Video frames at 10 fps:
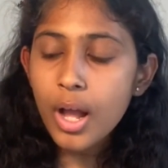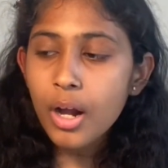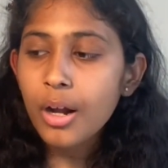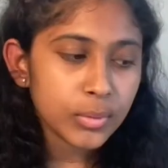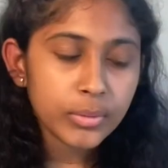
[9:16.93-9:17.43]

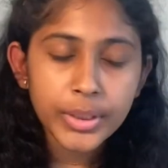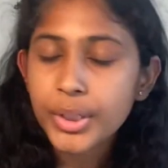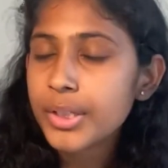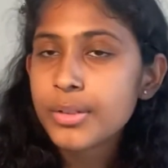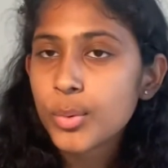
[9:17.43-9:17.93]
when
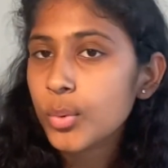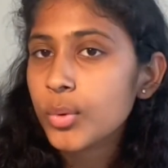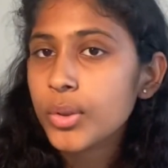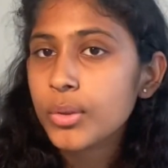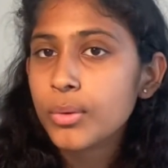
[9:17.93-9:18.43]
you're in school,
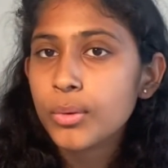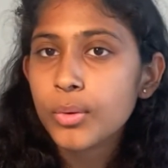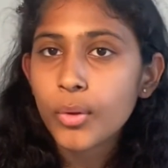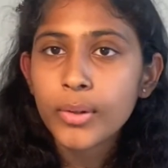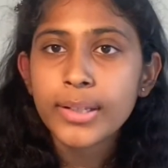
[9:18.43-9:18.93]
you
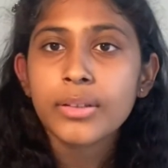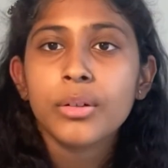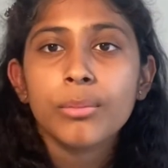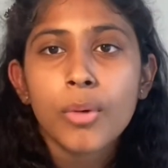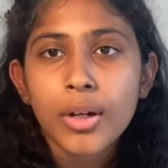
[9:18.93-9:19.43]
go to
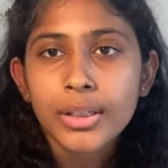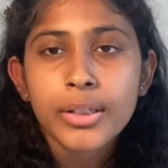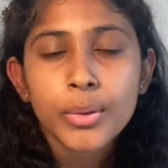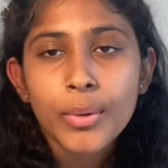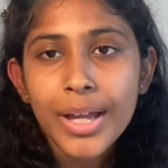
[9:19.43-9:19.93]
either Model
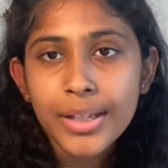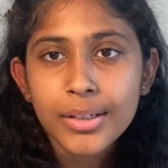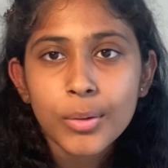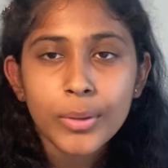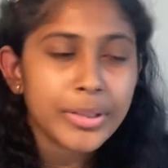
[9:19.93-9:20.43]
UN
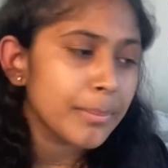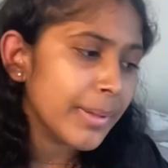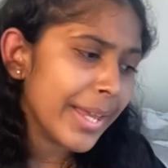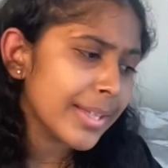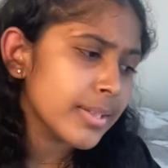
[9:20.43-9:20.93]
or
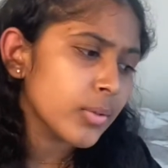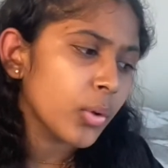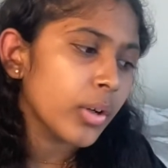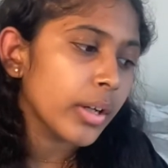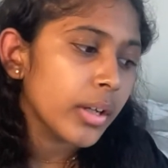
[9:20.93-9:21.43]
debates
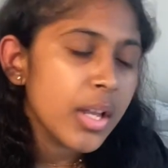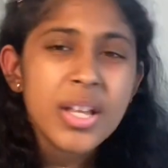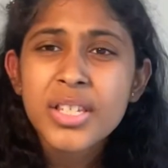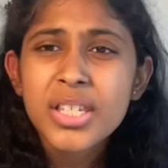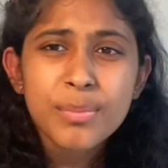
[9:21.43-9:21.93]
or
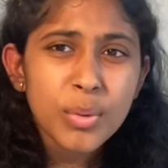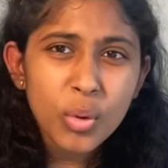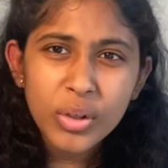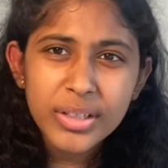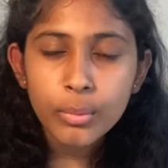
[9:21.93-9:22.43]

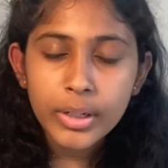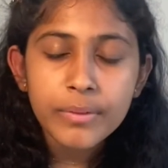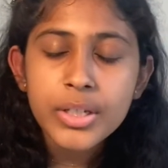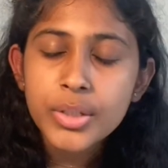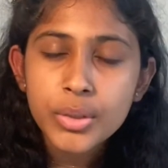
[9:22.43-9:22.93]
sport,
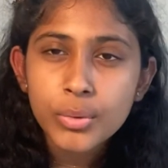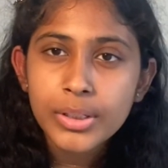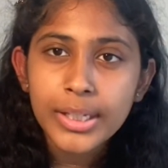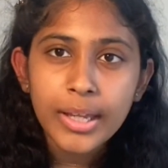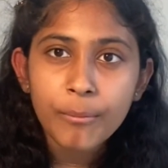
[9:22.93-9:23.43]
whatever you do,
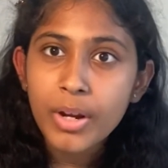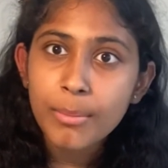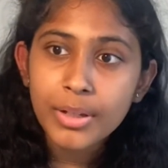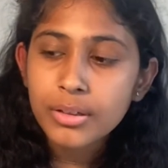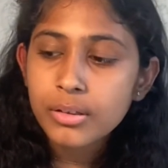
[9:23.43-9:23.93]
like
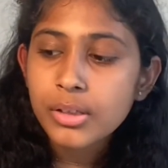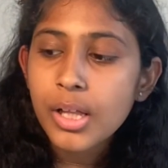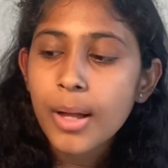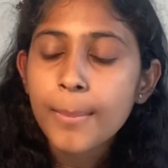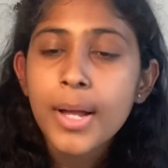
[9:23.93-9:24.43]
environmental
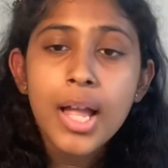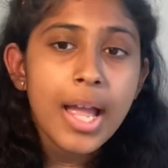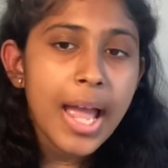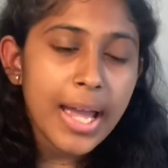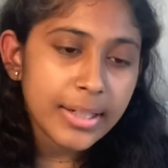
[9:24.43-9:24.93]
club,
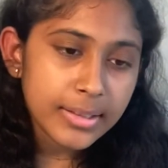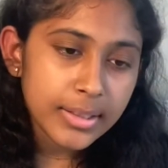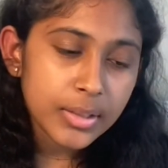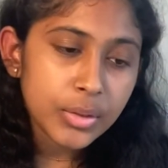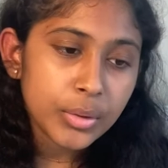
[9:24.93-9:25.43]

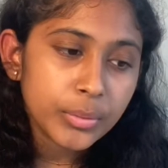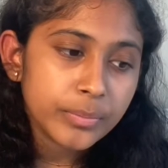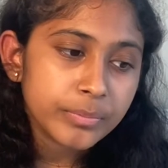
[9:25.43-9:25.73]
anything you do,